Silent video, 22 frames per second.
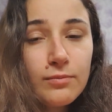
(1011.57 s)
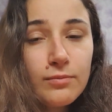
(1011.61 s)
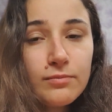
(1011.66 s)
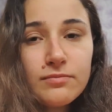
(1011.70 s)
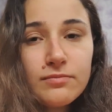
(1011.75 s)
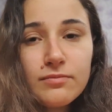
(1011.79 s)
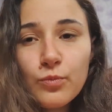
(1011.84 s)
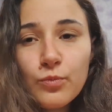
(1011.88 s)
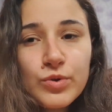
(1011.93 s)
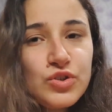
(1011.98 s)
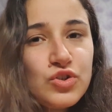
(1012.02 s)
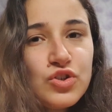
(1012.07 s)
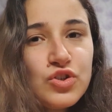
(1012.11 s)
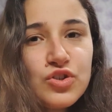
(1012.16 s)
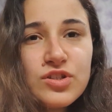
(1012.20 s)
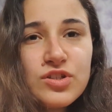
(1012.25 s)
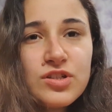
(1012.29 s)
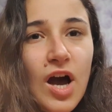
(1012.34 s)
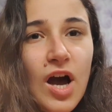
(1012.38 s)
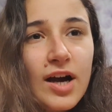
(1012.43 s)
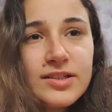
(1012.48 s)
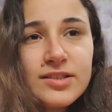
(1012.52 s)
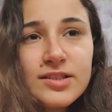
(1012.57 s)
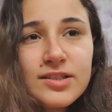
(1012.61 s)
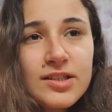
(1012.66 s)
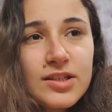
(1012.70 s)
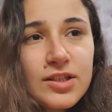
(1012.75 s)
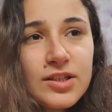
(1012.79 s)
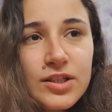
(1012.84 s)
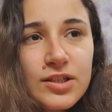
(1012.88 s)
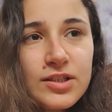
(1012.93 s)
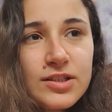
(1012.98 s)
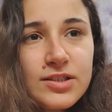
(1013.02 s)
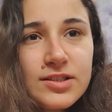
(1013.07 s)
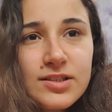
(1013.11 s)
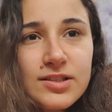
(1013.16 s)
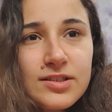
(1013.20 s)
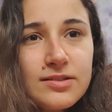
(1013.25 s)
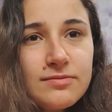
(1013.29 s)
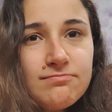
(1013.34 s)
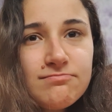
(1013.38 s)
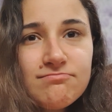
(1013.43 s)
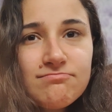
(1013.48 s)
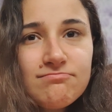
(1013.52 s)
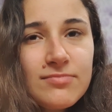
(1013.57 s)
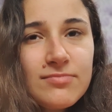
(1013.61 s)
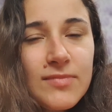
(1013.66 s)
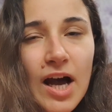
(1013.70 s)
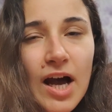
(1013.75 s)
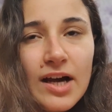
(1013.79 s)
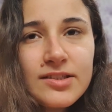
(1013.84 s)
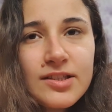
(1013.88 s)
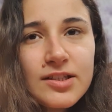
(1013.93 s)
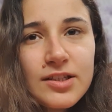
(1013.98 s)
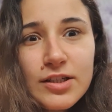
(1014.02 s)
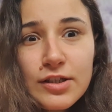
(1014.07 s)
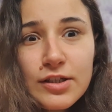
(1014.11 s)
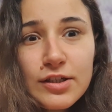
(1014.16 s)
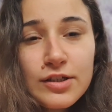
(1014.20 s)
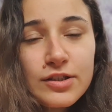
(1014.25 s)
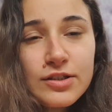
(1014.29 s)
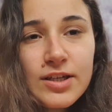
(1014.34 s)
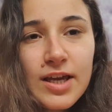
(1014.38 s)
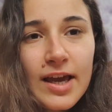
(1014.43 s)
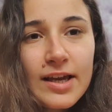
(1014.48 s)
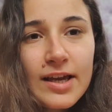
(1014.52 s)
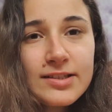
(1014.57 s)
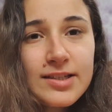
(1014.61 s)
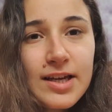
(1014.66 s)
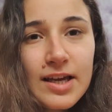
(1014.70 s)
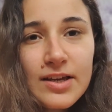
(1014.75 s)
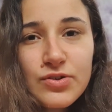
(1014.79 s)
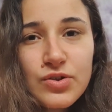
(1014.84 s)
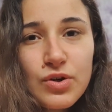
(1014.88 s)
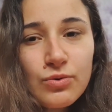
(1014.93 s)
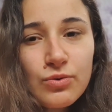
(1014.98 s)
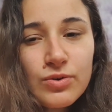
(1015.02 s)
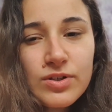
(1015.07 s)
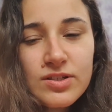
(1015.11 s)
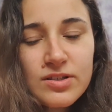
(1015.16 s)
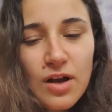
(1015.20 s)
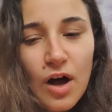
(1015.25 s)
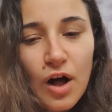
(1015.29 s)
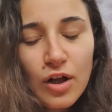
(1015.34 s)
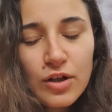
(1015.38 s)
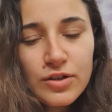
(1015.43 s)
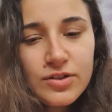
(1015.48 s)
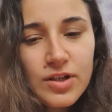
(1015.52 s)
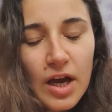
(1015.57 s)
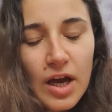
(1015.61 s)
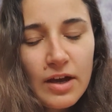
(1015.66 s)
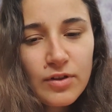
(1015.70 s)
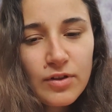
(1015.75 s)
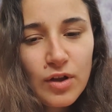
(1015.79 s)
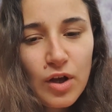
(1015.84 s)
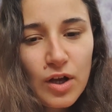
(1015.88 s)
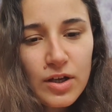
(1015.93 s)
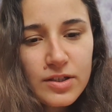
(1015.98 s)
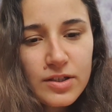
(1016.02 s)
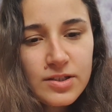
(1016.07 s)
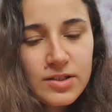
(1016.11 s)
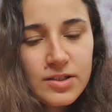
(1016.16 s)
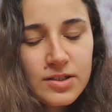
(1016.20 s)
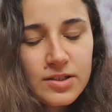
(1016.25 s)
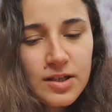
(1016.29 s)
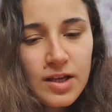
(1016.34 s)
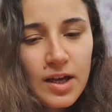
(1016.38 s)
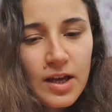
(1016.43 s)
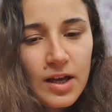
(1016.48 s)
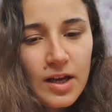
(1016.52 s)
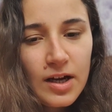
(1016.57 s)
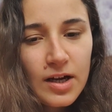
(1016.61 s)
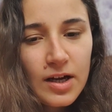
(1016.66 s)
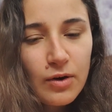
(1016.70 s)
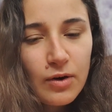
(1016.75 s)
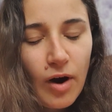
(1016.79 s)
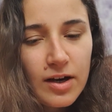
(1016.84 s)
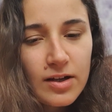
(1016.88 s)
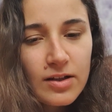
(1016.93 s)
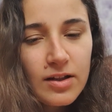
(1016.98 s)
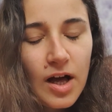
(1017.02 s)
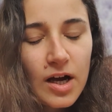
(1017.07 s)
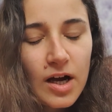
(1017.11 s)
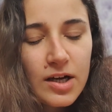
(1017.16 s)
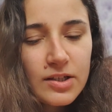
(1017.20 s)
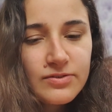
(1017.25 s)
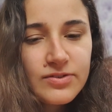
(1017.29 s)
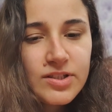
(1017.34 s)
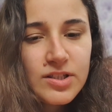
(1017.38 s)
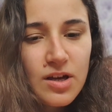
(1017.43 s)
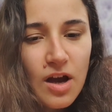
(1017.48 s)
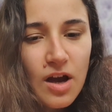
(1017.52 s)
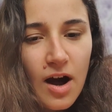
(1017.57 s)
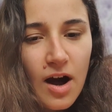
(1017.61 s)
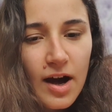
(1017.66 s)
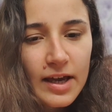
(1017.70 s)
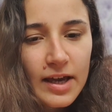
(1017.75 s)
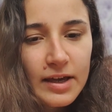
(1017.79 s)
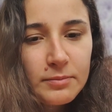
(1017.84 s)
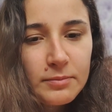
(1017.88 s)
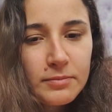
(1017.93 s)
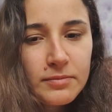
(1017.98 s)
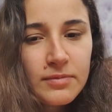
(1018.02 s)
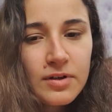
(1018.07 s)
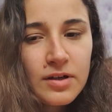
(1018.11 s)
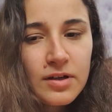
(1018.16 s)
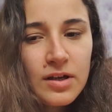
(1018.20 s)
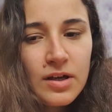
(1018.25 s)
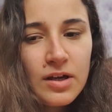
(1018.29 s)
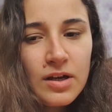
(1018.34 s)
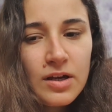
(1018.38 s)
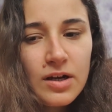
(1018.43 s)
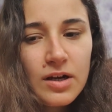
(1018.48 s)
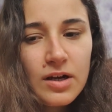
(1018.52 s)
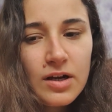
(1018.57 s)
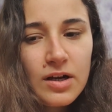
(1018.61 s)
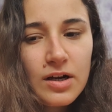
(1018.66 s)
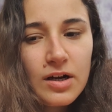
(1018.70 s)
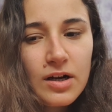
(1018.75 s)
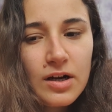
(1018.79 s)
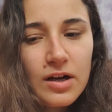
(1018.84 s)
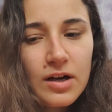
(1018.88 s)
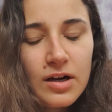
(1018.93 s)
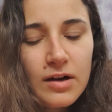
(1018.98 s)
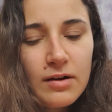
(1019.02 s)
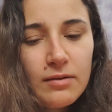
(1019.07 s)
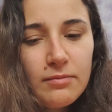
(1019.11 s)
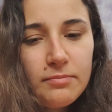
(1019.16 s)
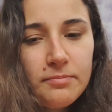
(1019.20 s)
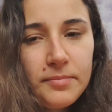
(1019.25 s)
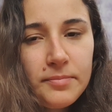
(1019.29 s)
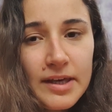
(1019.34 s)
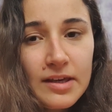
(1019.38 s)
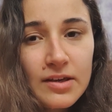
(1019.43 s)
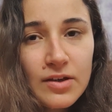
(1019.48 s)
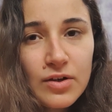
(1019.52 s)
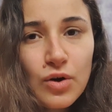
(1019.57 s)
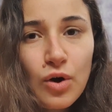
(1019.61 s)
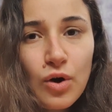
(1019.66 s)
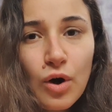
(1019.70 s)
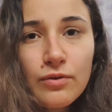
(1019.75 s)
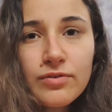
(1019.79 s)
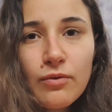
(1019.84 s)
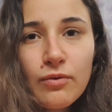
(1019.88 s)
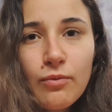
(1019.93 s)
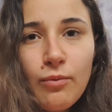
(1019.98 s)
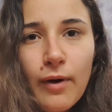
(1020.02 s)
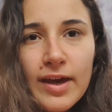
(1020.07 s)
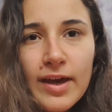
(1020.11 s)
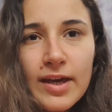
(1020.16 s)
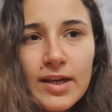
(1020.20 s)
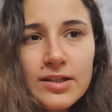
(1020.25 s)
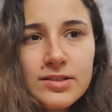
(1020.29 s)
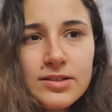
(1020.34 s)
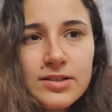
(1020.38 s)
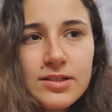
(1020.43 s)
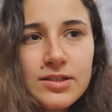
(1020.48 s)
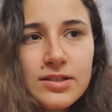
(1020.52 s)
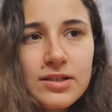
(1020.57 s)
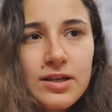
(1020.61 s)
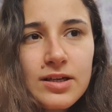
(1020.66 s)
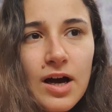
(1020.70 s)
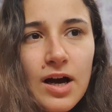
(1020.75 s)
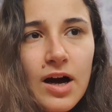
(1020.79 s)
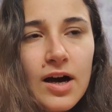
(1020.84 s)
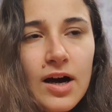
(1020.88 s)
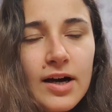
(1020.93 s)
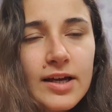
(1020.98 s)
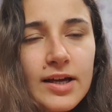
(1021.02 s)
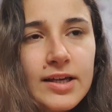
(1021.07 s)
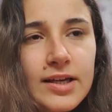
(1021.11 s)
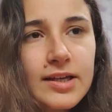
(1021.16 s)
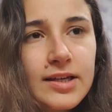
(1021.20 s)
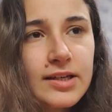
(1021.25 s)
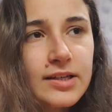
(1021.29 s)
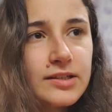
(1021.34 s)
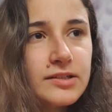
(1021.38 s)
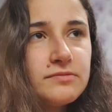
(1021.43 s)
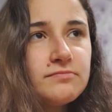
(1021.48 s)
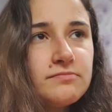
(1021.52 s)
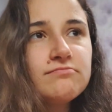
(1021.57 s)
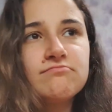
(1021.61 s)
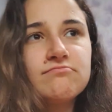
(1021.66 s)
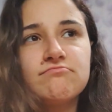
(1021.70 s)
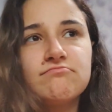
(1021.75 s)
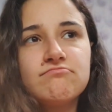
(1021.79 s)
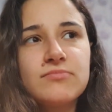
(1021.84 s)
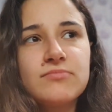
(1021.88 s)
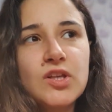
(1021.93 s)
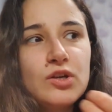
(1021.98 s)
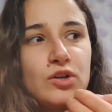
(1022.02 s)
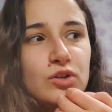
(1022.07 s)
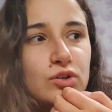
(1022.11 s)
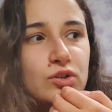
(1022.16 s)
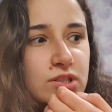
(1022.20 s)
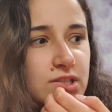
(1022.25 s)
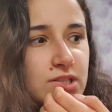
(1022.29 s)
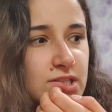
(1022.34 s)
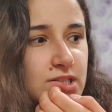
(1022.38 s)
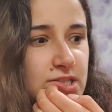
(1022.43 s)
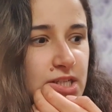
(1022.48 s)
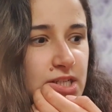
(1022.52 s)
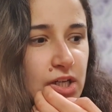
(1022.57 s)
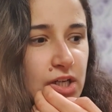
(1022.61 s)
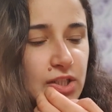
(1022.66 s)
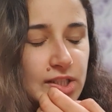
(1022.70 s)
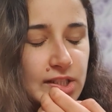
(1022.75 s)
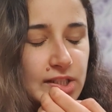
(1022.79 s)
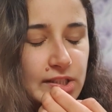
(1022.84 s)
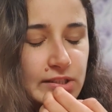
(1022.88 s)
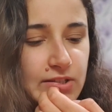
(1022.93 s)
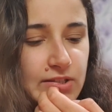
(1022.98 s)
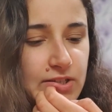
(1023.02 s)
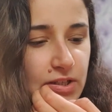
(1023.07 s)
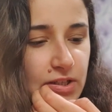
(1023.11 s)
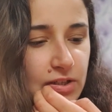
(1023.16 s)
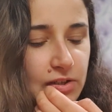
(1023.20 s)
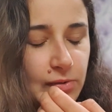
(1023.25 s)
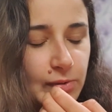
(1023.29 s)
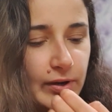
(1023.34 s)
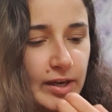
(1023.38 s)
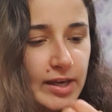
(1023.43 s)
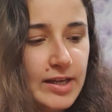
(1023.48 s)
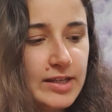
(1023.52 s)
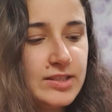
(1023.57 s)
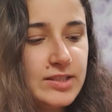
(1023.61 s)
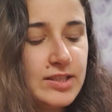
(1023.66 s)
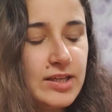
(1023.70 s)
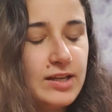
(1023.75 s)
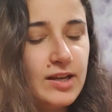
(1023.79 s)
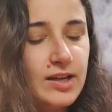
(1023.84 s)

which is not good. Not good. And as a result, I've lost quite a lot of time being overweight. I couldn't start losing weight, and I